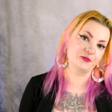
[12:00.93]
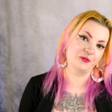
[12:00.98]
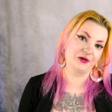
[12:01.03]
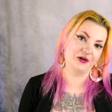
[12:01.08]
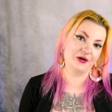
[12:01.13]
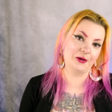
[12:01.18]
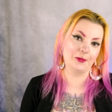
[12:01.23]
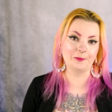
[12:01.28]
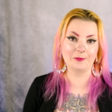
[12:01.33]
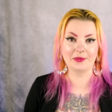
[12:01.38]

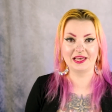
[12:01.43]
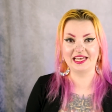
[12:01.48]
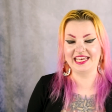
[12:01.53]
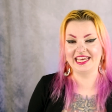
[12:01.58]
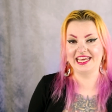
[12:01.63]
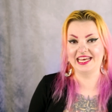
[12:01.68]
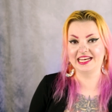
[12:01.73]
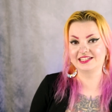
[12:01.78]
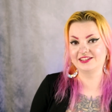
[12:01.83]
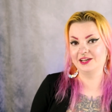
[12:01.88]
were
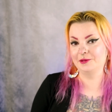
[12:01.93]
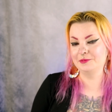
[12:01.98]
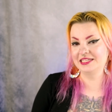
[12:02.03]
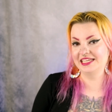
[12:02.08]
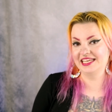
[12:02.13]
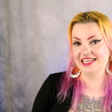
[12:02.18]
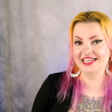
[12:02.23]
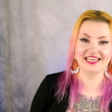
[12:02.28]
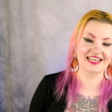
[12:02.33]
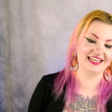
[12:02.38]
my top
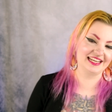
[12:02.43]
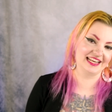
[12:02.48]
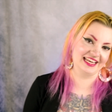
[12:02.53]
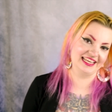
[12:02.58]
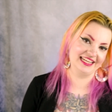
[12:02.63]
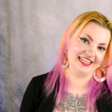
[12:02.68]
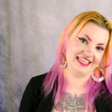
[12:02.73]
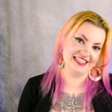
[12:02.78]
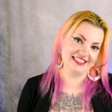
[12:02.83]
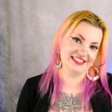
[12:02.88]
10
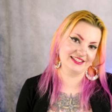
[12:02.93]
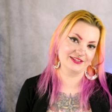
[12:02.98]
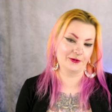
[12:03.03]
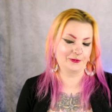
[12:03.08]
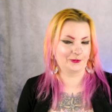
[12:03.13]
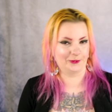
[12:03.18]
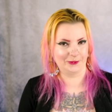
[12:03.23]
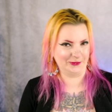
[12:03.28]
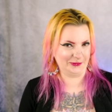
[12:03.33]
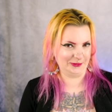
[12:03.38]
90s
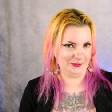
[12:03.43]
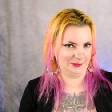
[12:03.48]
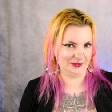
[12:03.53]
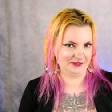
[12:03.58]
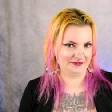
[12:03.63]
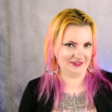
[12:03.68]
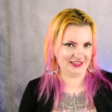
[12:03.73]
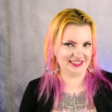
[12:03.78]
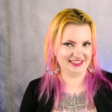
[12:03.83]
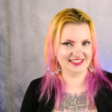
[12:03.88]
horror
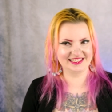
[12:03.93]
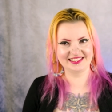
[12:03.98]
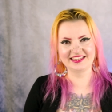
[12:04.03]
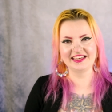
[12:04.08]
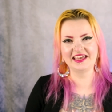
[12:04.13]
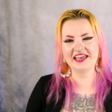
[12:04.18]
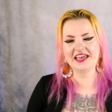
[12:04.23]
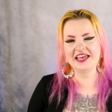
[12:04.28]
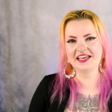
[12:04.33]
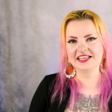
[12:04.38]
movies.
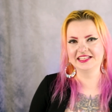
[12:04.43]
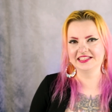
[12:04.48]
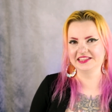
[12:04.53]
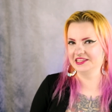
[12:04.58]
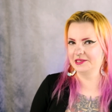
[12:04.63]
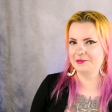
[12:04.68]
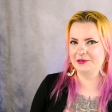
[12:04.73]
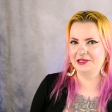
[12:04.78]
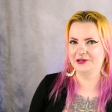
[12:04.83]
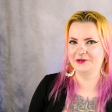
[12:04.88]

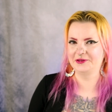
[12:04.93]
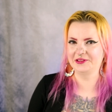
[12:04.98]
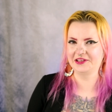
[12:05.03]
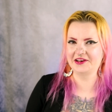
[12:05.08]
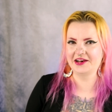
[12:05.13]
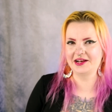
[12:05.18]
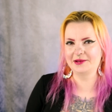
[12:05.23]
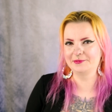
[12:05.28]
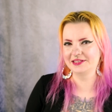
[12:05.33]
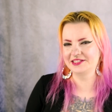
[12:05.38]
Let me know in the
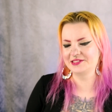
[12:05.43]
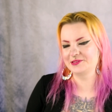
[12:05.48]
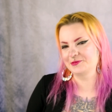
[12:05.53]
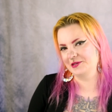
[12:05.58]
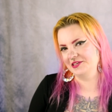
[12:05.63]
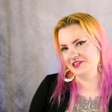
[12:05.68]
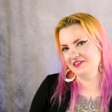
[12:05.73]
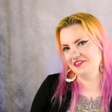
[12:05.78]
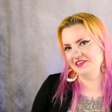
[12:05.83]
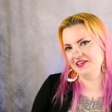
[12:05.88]
comments what
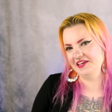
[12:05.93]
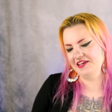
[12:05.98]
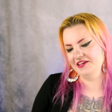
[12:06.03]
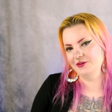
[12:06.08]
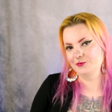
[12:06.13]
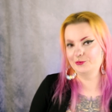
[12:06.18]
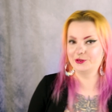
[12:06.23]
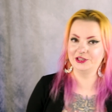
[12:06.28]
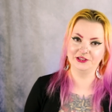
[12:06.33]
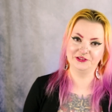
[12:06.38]
you think,
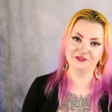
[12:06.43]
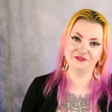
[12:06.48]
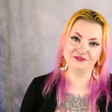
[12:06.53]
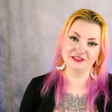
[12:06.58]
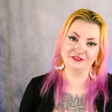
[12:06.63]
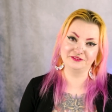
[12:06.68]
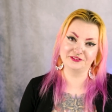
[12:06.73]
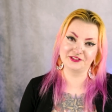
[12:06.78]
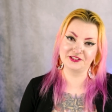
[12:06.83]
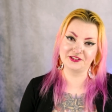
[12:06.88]
what your
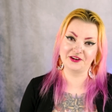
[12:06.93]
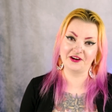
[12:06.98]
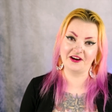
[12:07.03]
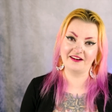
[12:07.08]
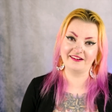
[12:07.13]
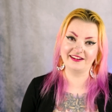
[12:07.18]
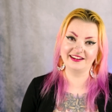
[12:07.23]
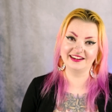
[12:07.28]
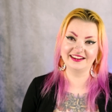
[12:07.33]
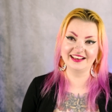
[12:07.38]
favorites
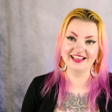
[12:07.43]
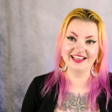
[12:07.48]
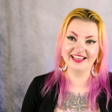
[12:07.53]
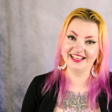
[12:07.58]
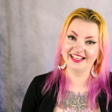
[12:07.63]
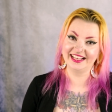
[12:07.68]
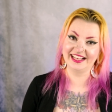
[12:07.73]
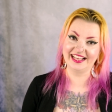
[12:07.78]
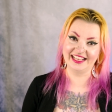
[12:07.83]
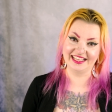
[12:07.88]
are,
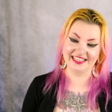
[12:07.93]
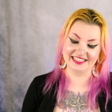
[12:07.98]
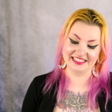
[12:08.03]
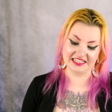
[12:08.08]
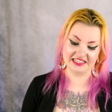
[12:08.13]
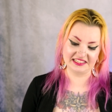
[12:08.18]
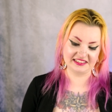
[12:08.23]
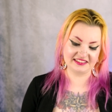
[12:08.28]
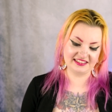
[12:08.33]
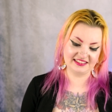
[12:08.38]

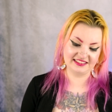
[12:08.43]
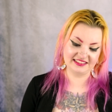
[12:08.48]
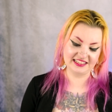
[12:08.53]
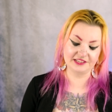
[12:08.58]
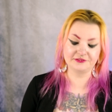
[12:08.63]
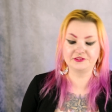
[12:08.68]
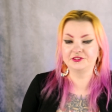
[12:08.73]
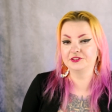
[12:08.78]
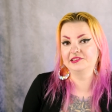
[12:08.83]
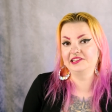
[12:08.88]
and
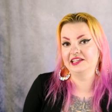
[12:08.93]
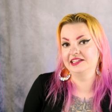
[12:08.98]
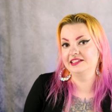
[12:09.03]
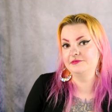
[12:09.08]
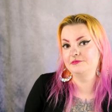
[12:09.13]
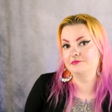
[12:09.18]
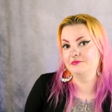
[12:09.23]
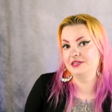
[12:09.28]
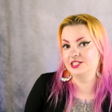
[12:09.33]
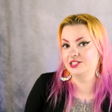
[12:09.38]
if you'd
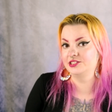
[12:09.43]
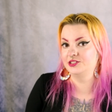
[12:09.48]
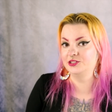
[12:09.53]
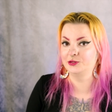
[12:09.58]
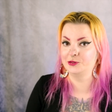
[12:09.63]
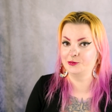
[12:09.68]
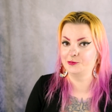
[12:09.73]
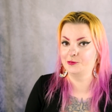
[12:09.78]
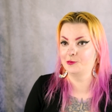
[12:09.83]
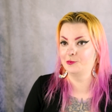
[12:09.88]
like me to
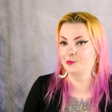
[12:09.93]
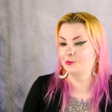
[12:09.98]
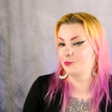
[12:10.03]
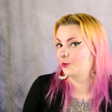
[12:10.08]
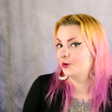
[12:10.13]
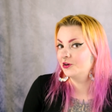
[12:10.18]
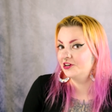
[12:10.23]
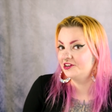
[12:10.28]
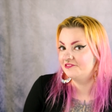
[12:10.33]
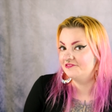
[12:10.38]
do
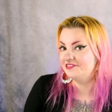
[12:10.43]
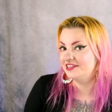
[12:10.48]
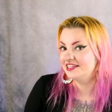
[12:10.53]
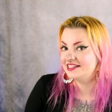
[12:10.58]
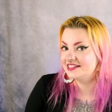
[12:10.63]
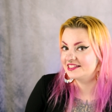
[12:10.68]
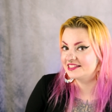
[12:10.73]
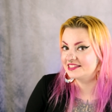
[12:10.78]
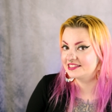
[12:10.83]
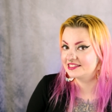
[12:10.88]
more of
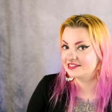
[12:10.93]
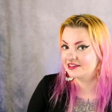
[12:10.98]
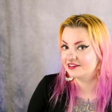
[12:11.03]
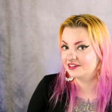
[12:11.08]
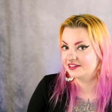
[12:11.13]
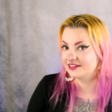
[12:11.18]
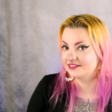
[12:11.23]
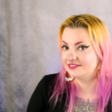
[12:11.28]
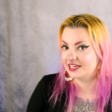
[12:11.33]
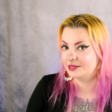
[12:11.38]
these
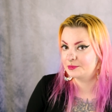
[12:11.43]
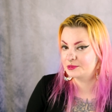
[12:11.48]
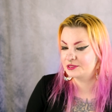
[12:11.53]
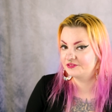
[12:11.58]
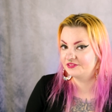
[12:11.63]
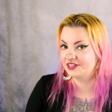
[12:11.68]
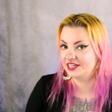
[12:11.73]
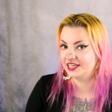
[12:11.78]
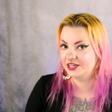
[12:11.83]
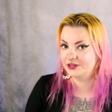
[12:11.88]
types of
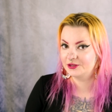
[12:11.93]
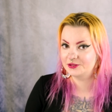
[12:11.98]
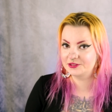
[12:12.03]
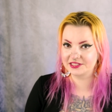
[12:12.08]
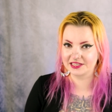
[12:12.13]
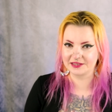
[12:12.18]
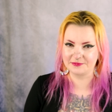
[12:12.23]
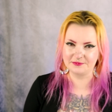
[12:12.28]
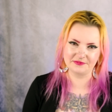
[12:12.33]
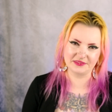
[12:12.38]
videos.
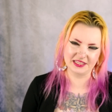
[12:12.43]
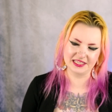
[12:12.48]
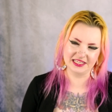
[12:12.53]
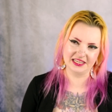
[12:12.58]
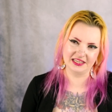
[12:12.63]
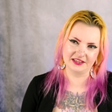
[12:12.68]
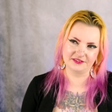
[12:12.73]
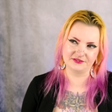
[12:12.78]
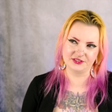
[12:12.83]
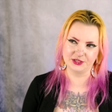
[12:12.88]
I'm
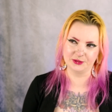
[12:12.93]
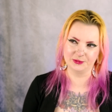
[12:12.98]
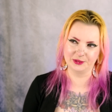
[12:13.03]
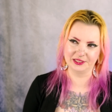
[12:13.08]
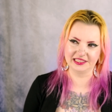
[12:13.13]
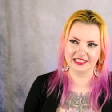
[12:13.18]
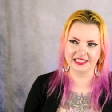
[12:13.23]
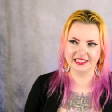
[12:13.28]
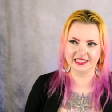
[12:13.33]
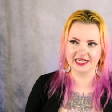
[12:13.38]
thinking of doing
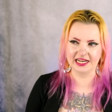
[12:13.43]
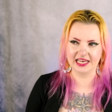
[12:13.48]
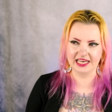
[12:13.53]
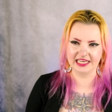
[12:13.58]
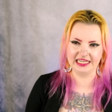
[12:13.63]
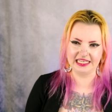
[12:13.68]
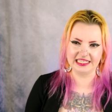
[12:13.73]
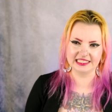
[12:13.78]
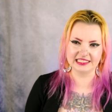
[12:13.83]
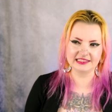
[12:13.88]
like a
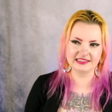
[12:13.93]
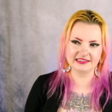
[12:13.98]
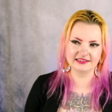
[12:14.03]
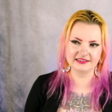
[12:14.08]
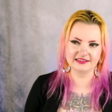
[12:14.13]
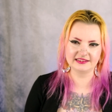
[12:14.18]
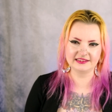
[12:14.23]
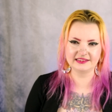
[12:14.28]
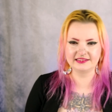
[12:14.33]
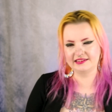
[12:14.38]
90s
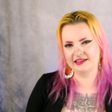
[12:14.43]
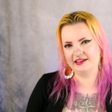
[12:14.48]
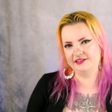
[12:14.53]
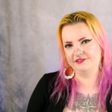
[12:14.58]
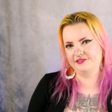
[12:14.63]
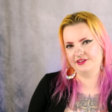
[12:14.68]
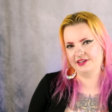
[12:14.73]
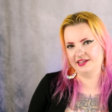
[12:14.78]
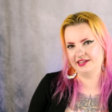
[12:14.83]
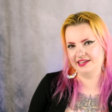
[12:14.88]

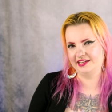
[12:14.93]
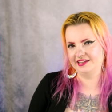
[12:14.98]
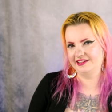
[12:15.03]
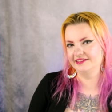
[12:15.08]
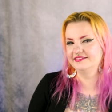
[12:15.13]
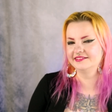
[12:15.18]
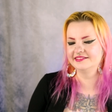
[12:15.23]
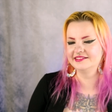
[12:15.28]
sci-fi